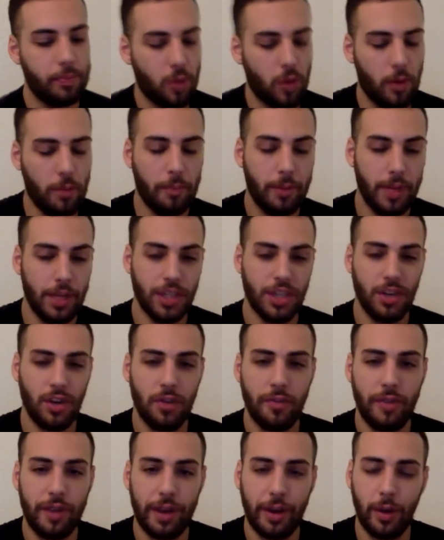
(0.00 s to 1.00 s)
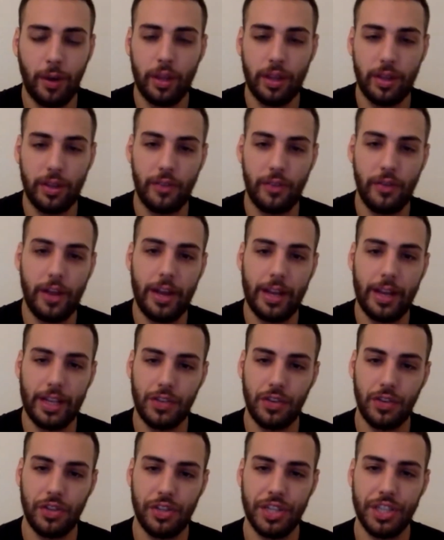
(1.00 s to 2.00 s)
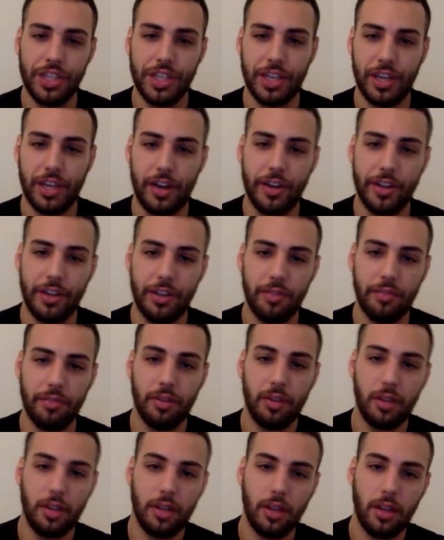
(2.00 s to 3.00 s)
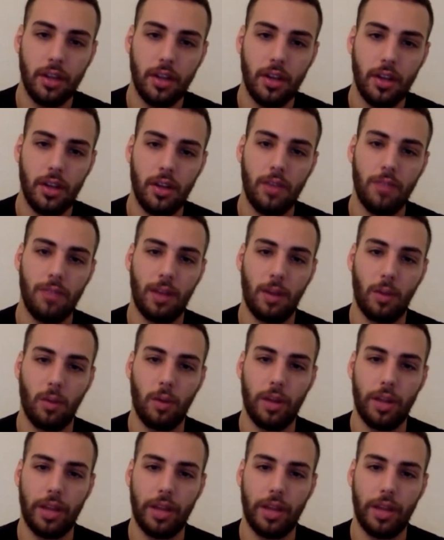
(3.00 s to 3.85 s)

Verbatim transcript: companies are not very good at creating a strategic narrative of like mm-hmm.